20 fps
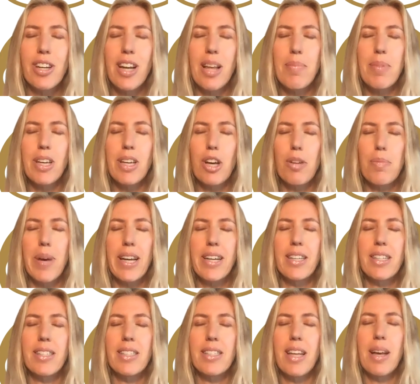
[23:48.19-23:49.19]
Let me go back
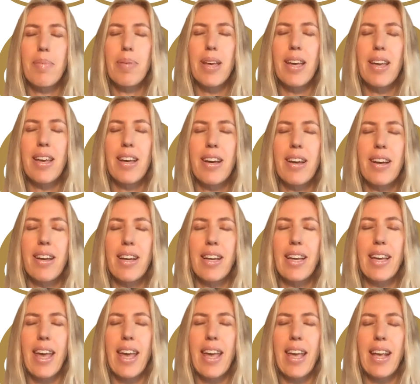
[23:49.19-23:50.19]
a step here
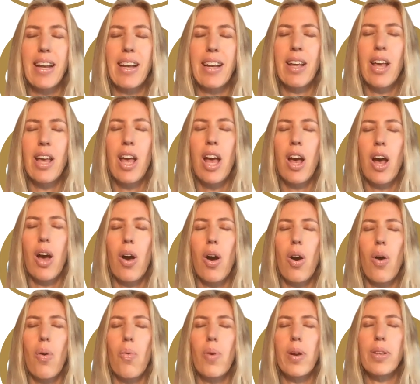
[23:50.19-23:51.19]
again
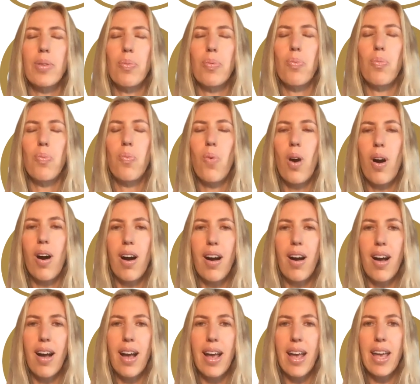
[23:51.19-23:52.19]
with
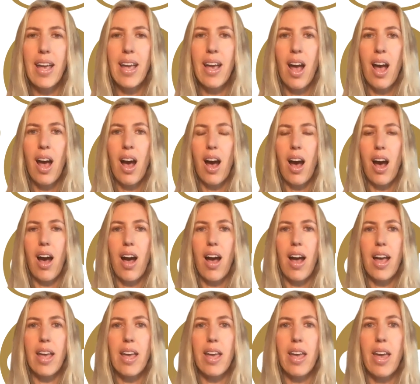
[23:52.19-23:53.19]
why
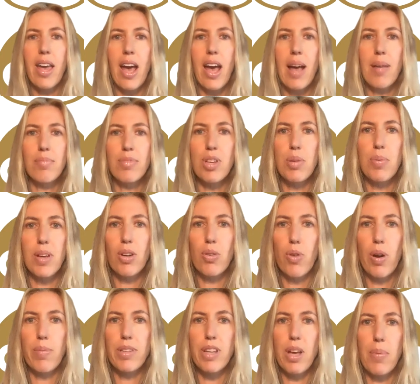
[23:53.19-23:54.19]
I am doing
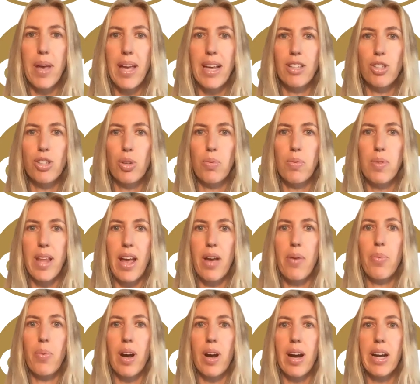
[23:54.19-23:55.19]
Crypto Angel
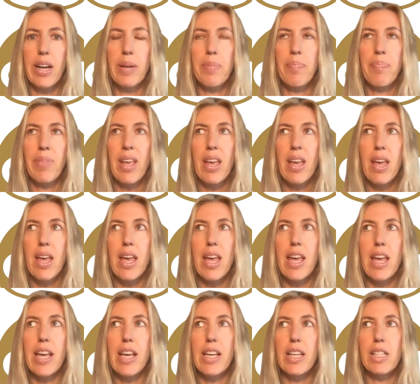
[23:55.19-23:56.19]
Network,
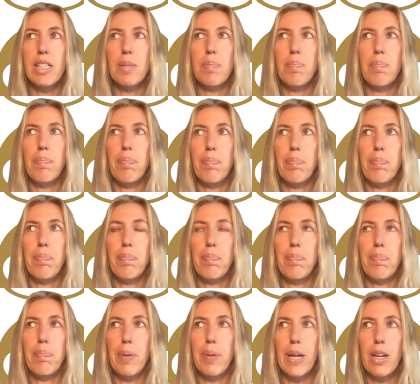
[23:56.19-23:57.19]
is
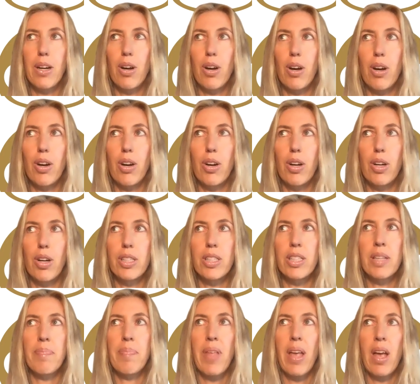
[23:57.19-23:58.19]

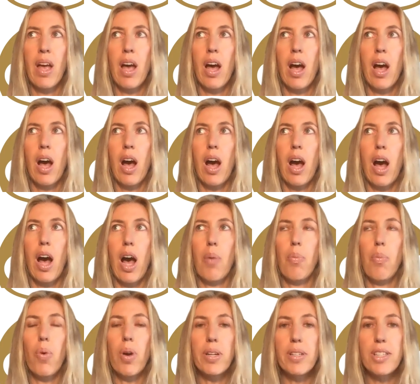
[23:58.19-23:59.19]
because I
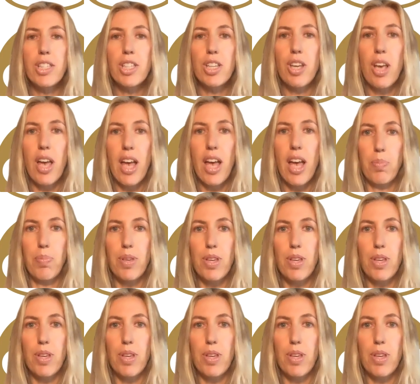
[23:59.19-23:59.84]
want to help